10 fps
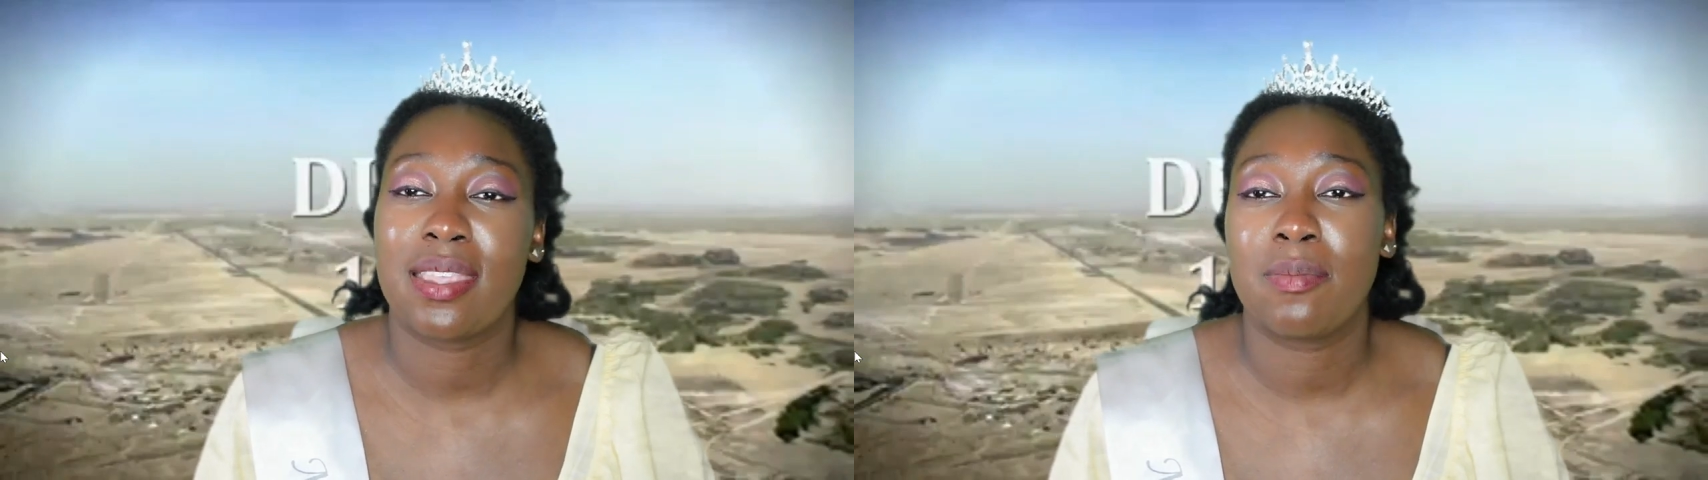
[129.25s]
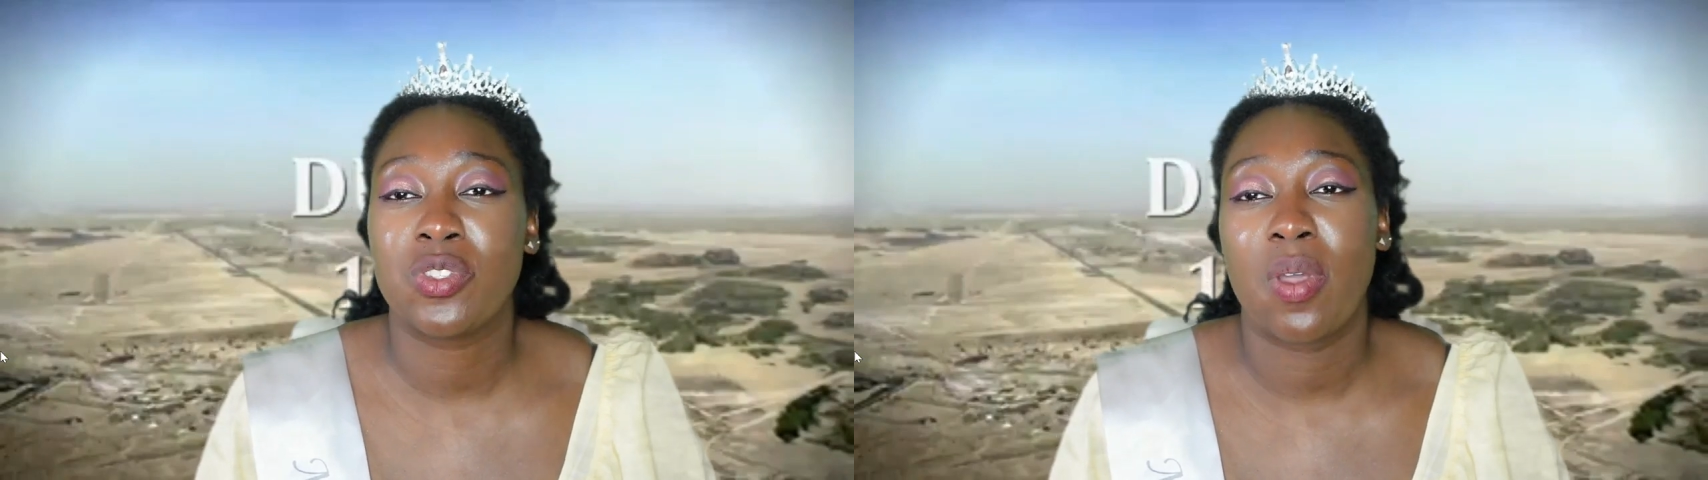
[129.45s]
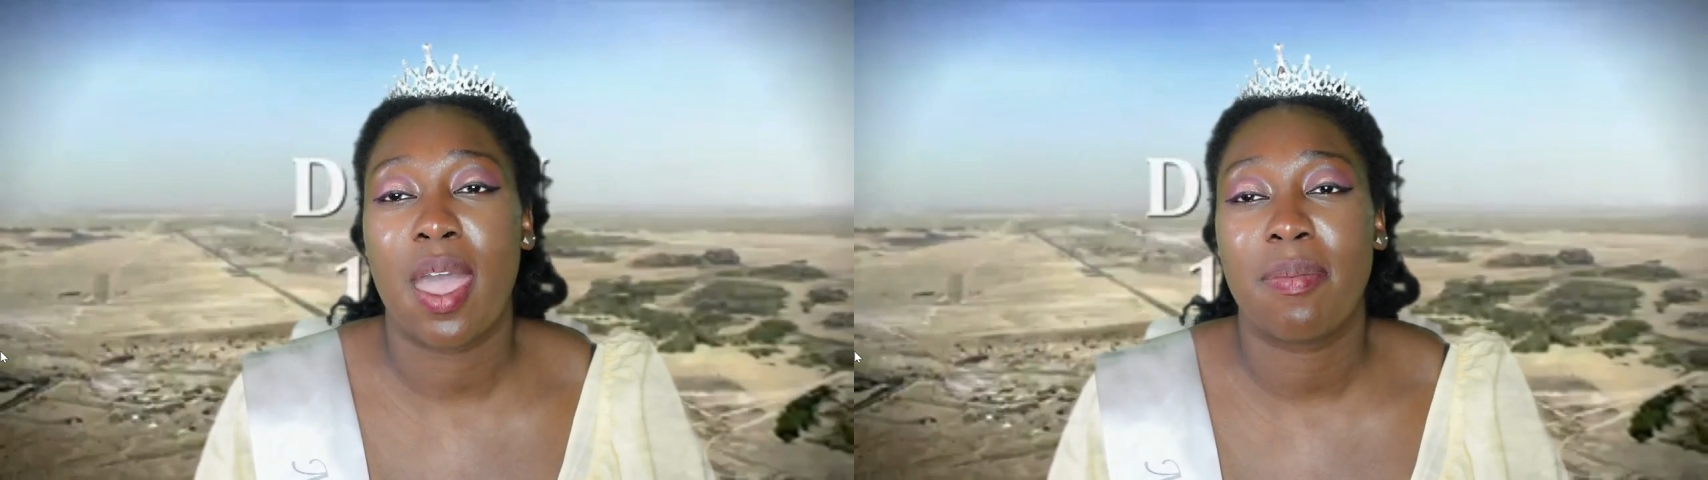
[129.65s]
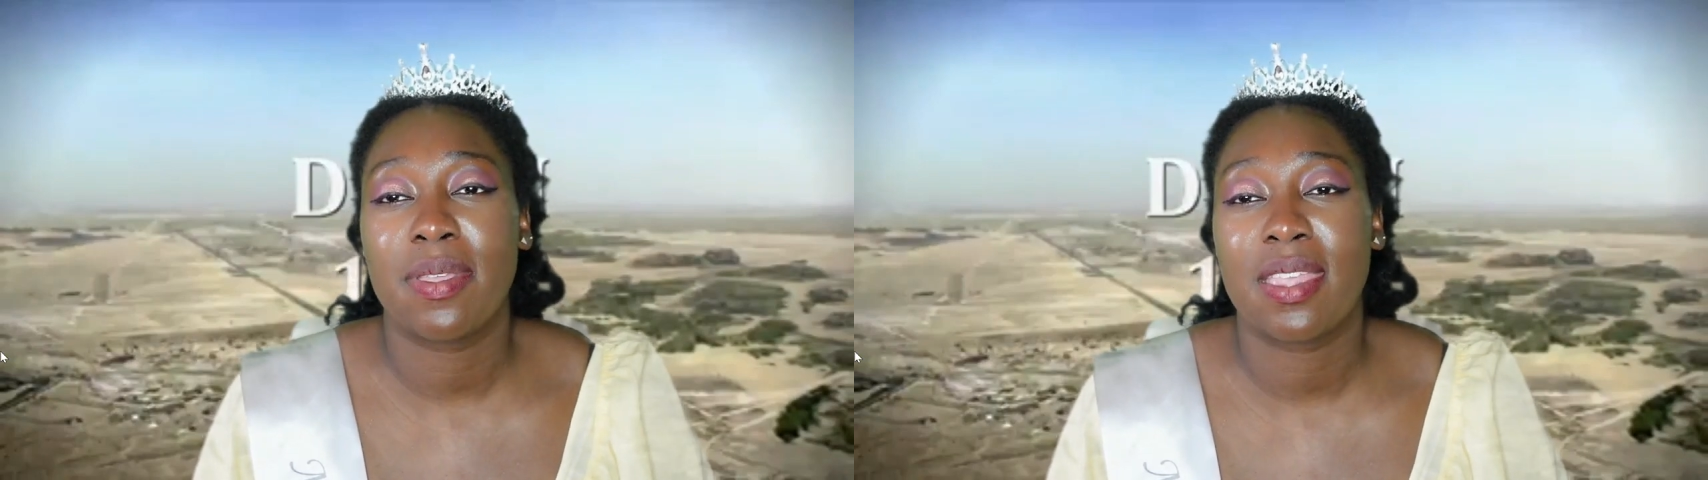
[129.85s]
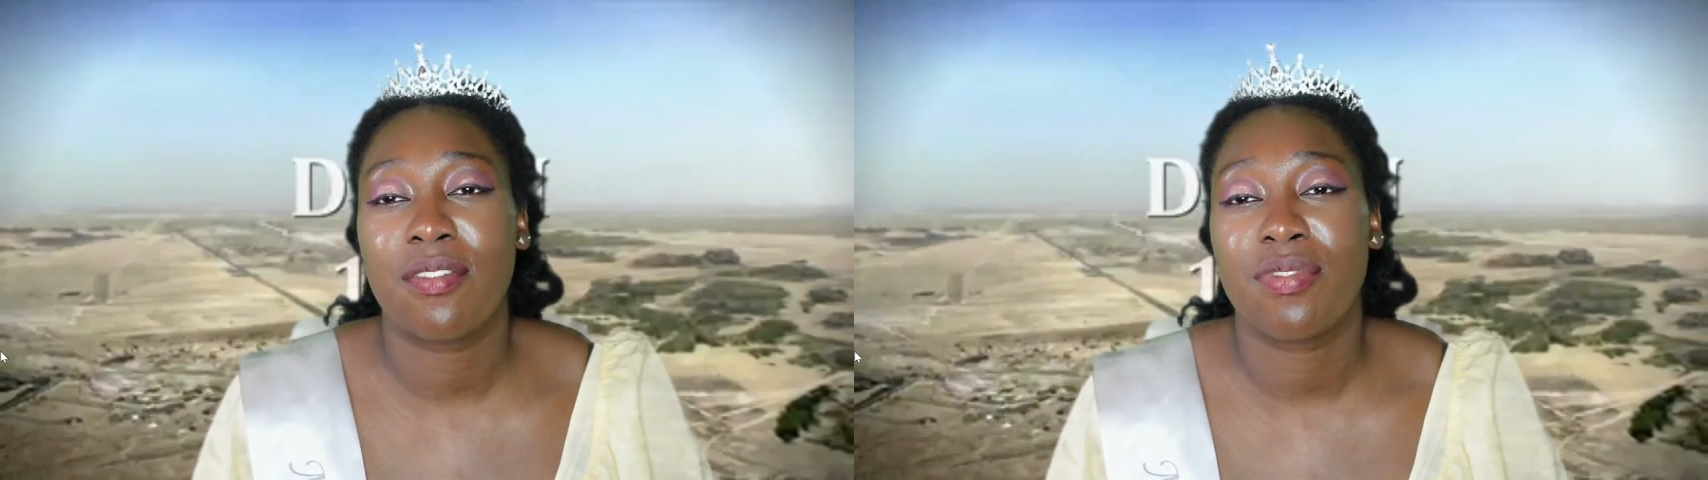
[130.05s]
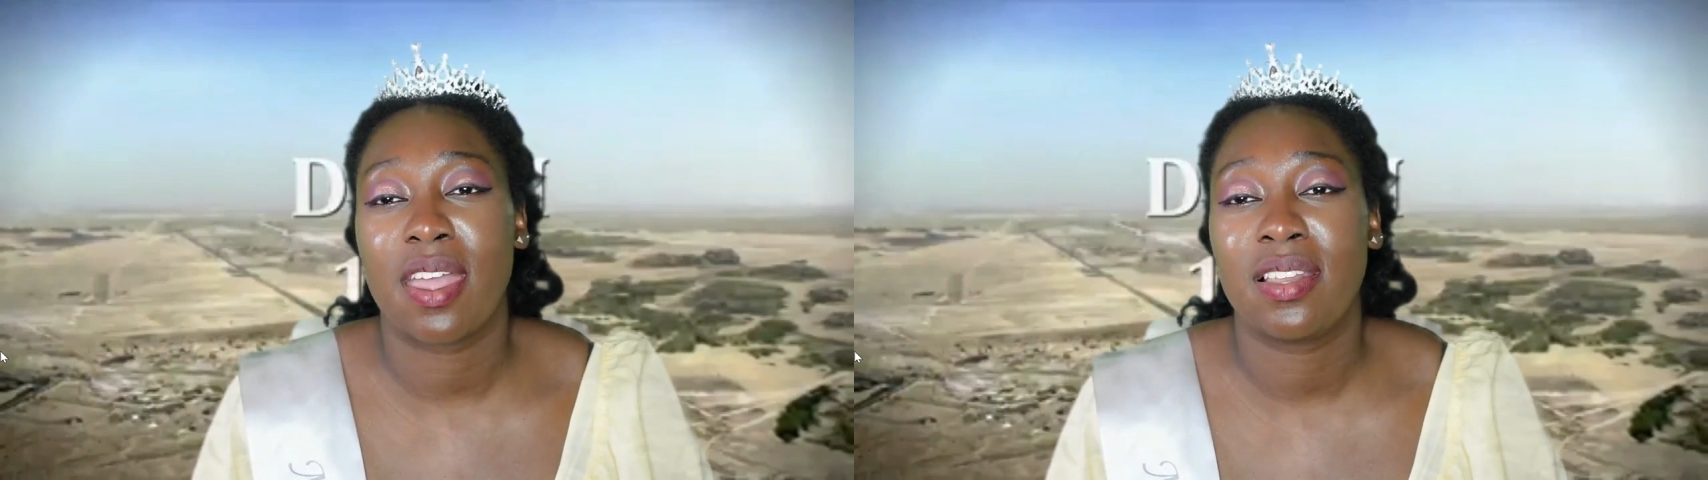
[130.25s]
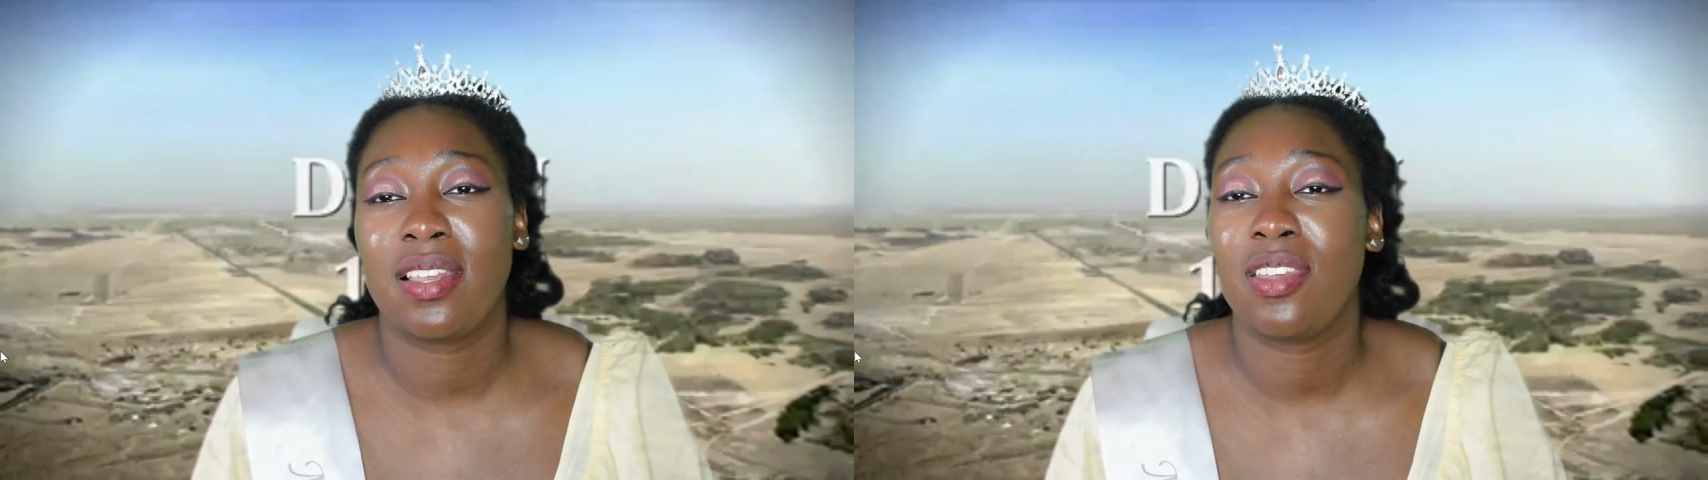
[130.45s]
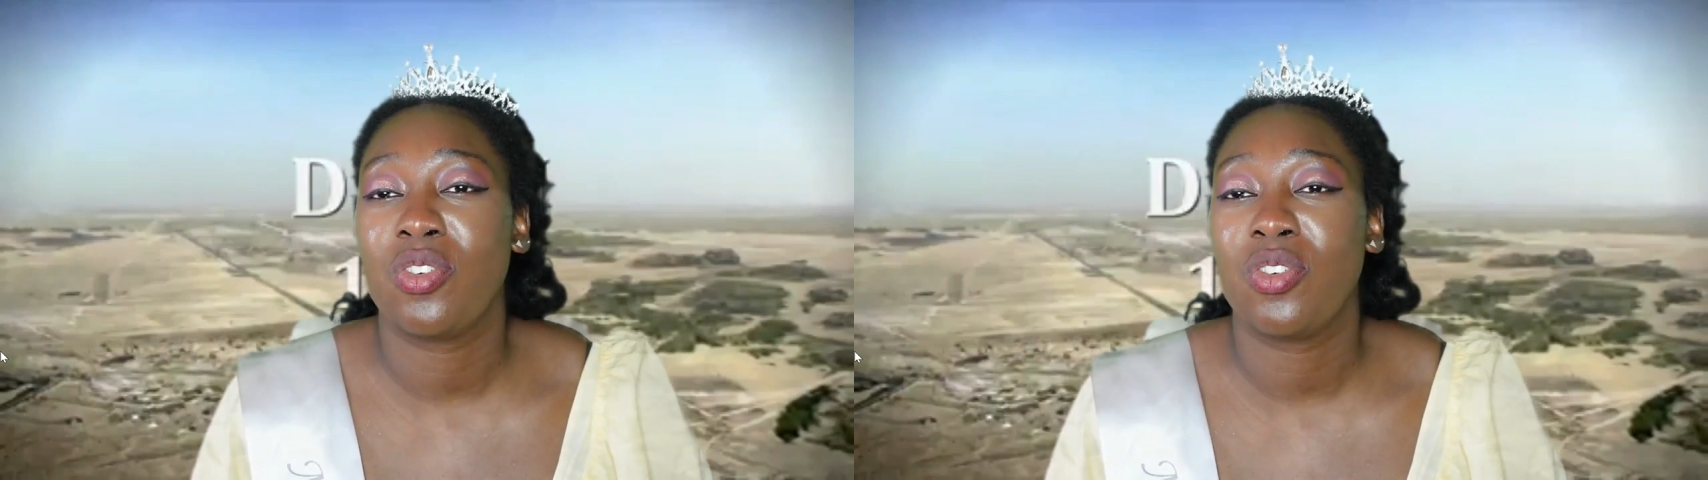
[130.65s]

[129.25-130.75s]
I'm so happy that finally